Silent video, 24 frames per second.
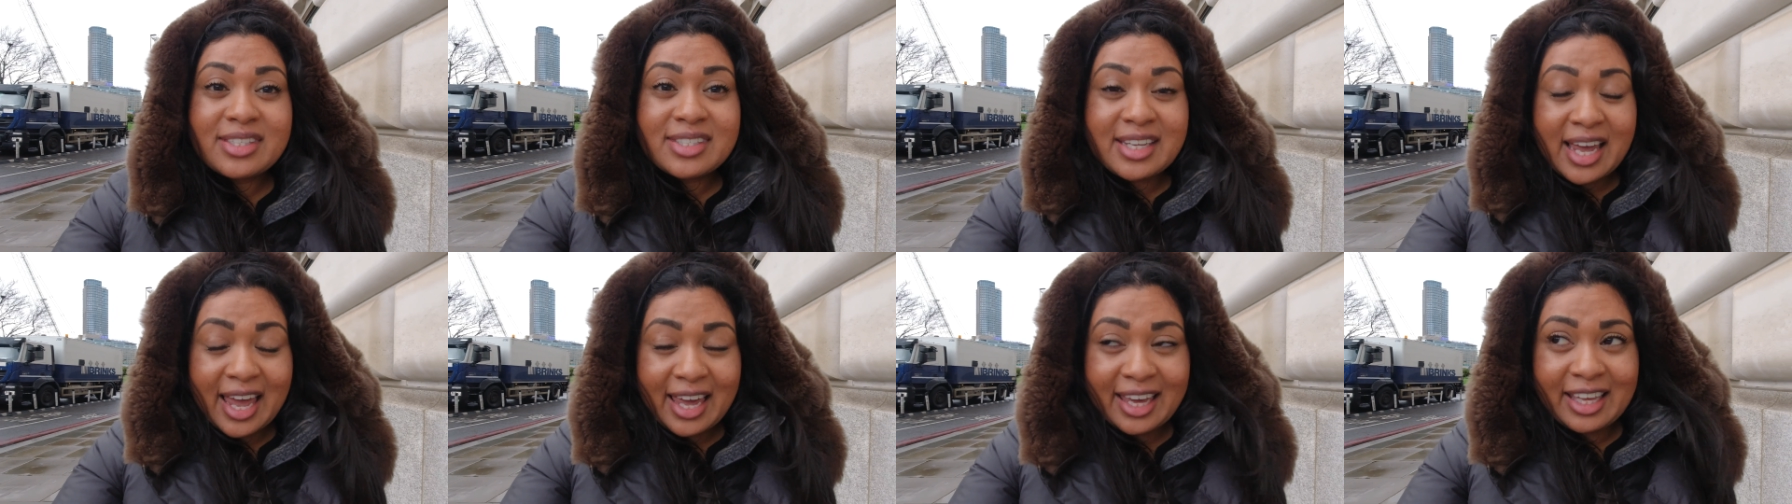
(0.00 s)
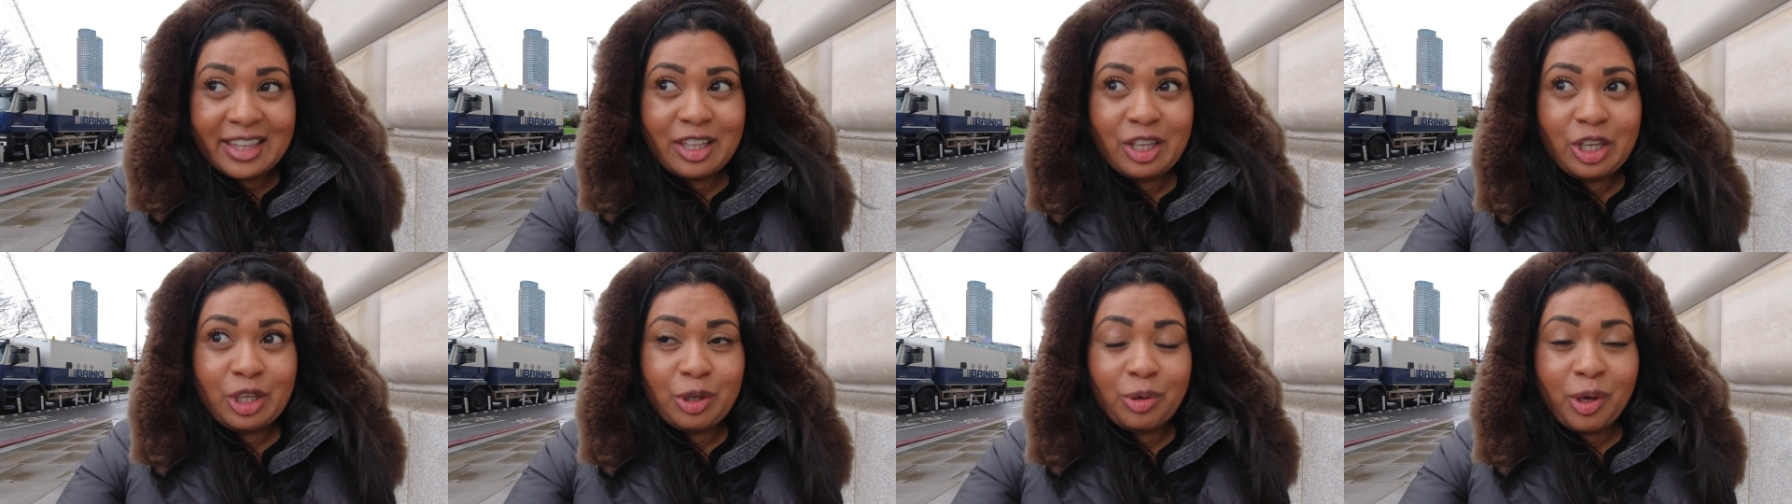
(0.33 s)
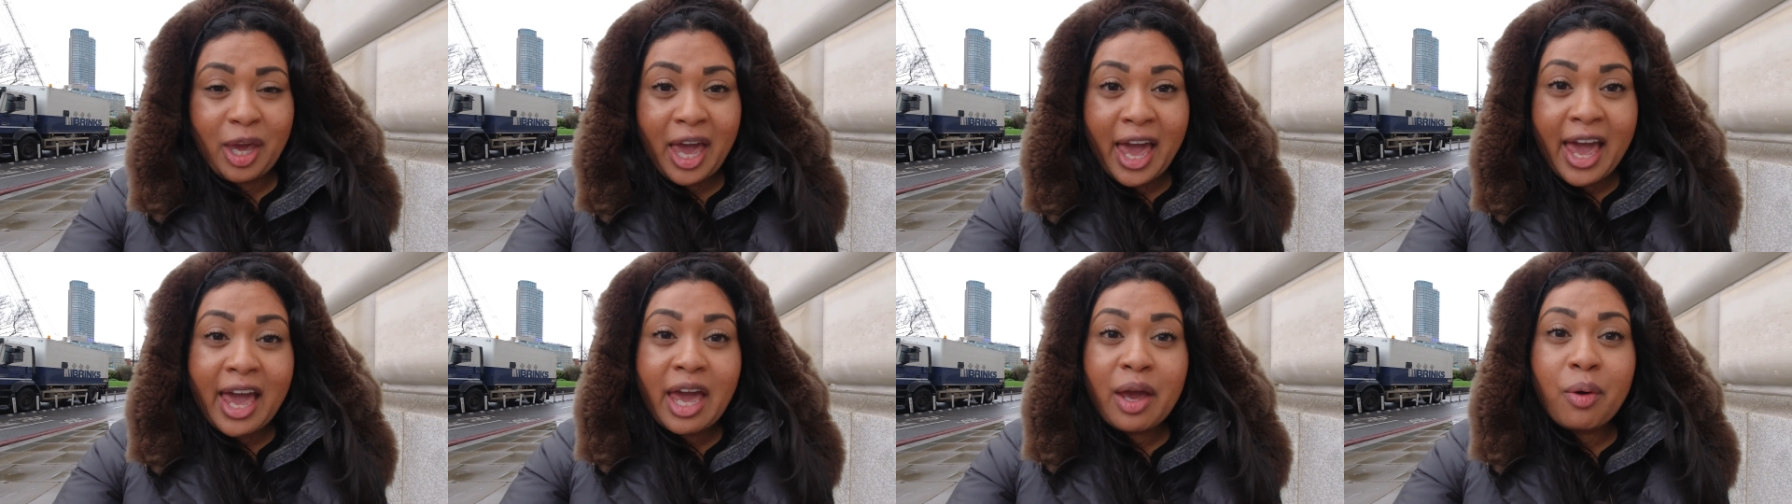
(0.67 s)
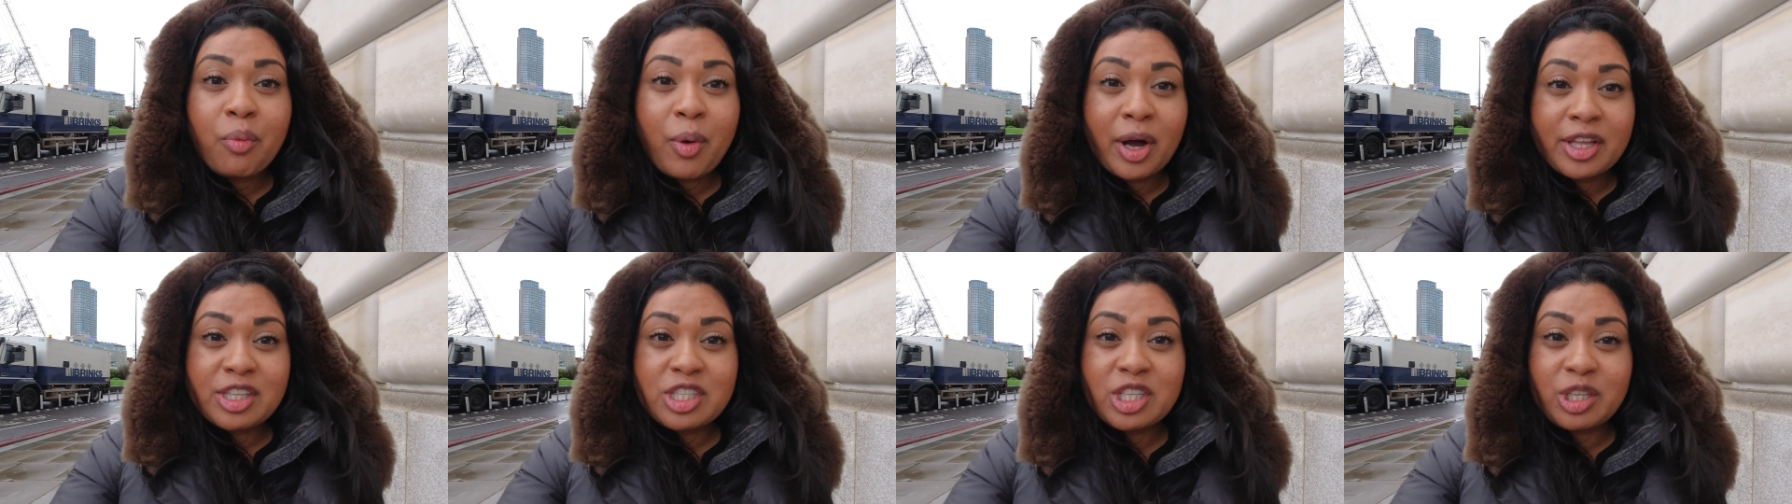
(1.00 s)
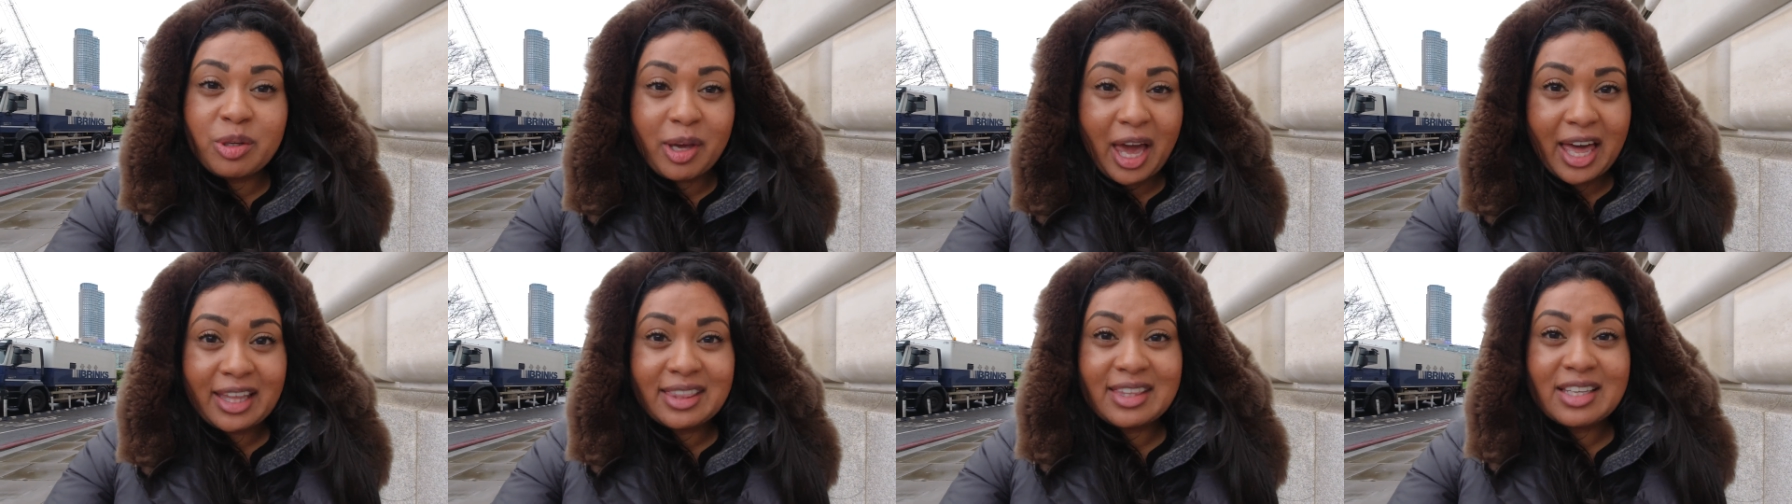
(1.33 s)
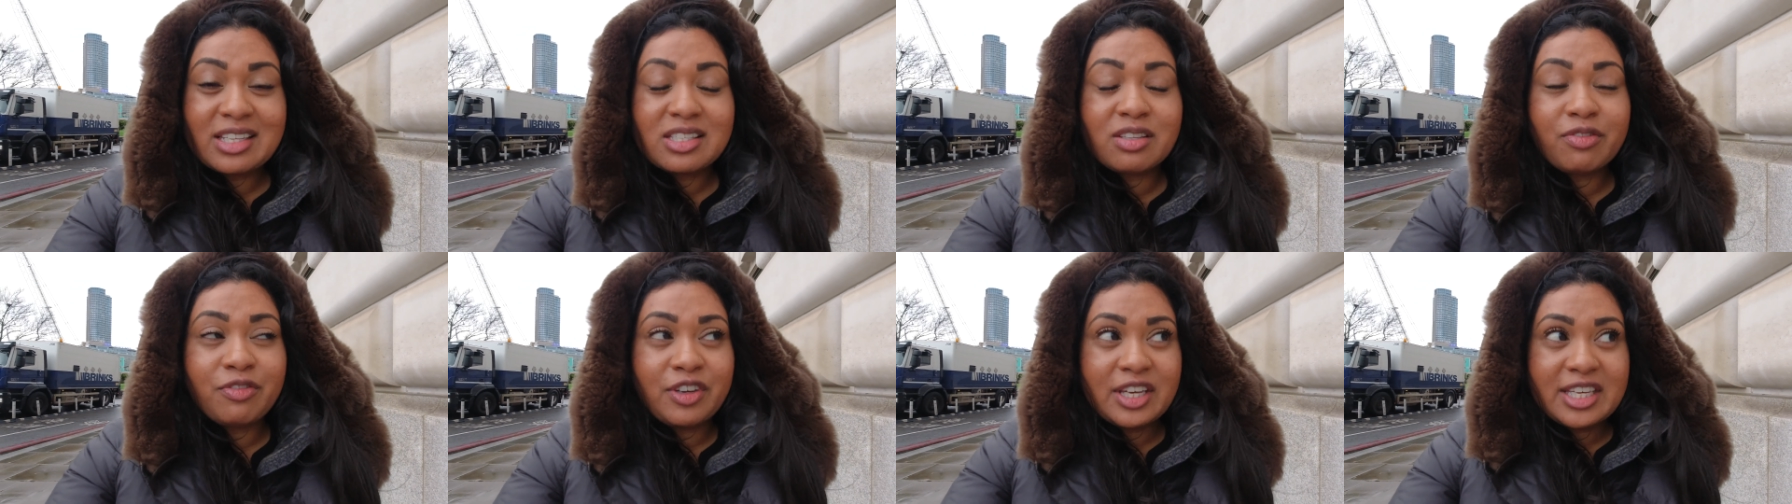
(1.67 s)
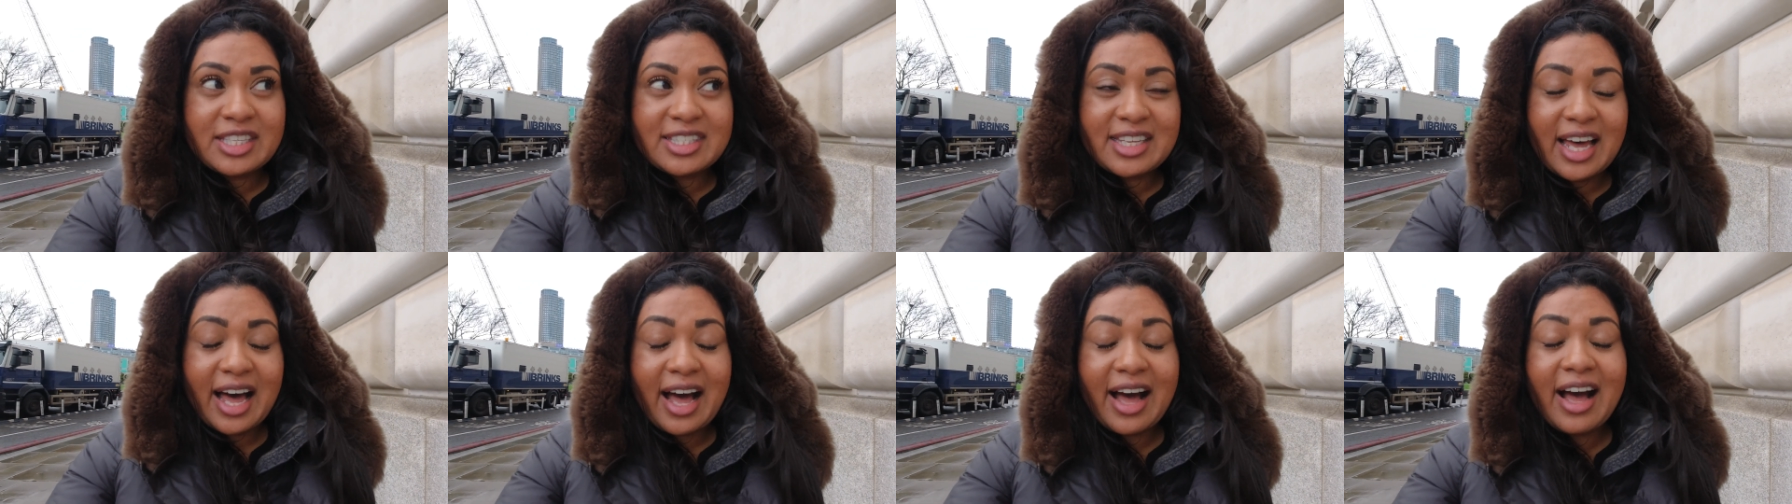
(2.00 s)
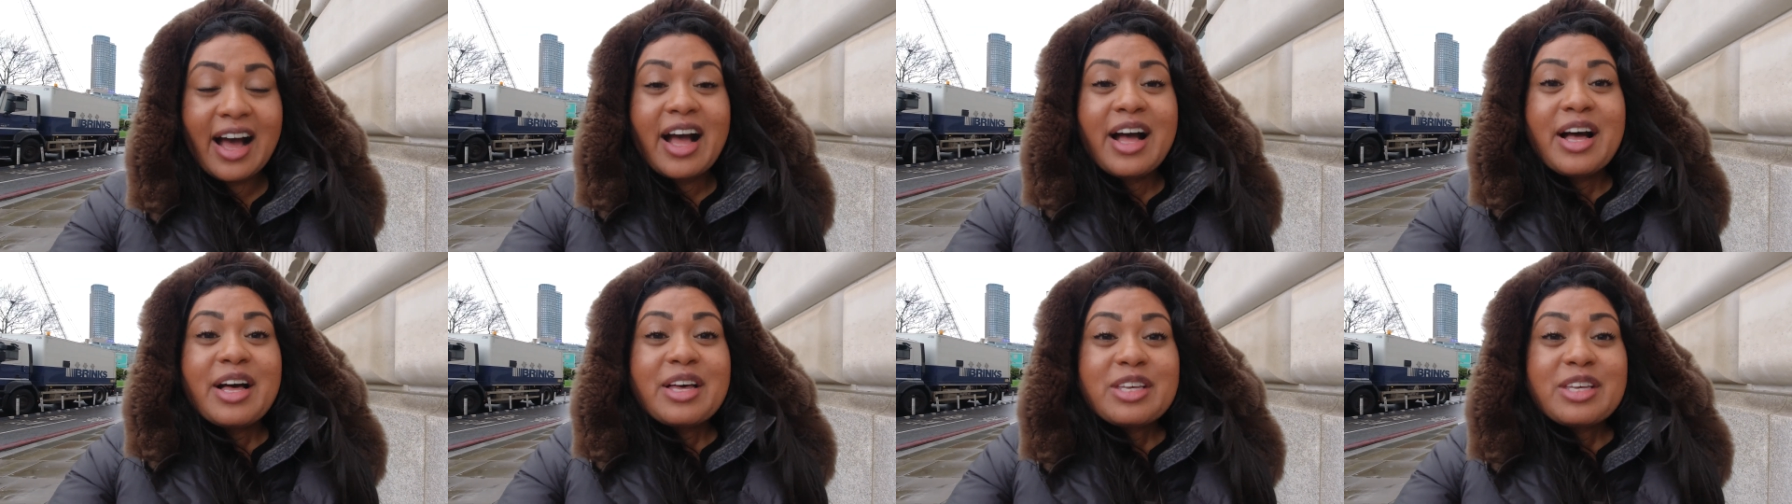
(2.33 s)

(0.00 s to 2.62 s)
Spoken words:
stay in the UK once you get this visa.